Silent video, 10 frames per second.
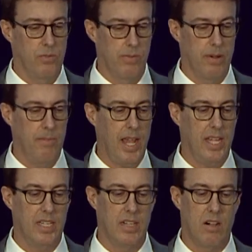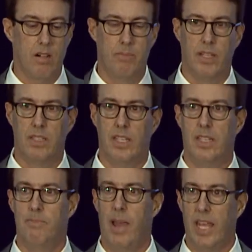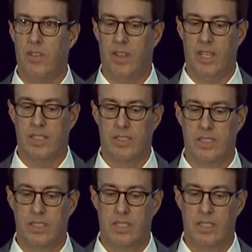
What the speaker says: will remain in our ability to make things.